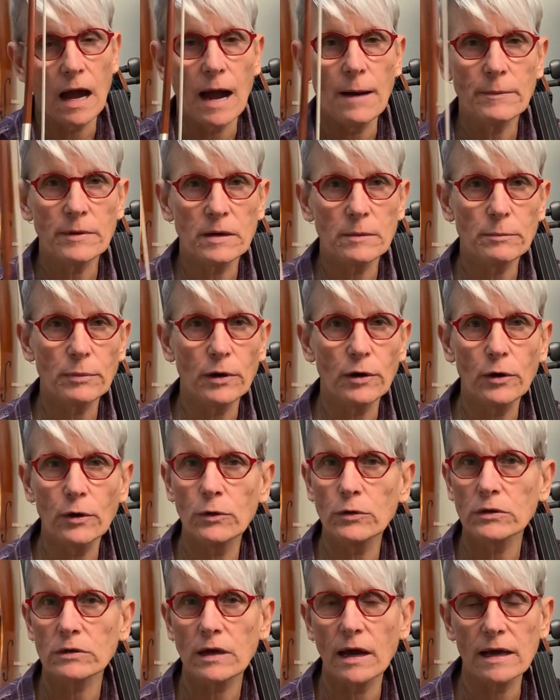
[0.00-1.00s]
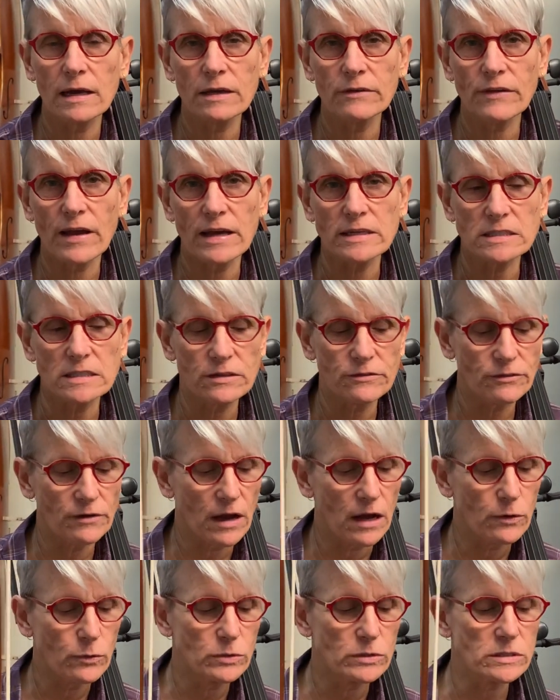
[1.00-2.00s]
I'm gonna bow kind of as if
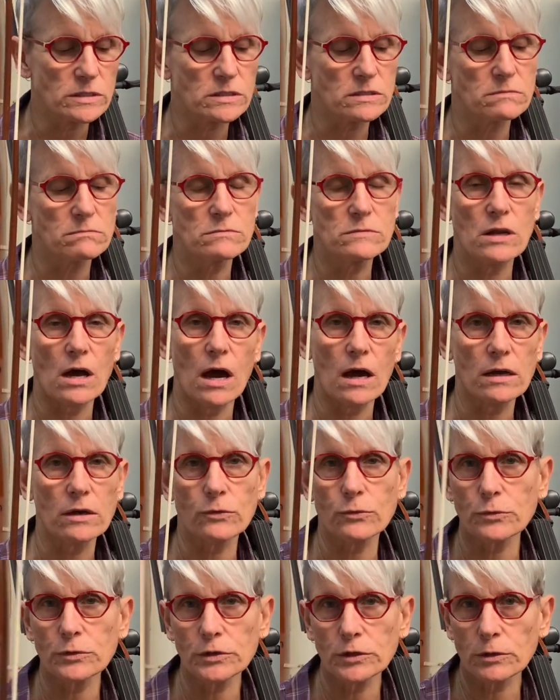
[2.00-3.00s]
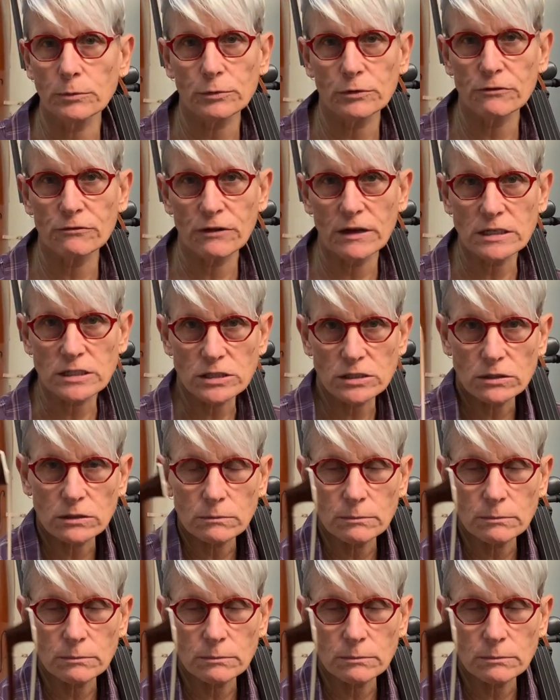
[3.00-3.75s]
I was not a real professional,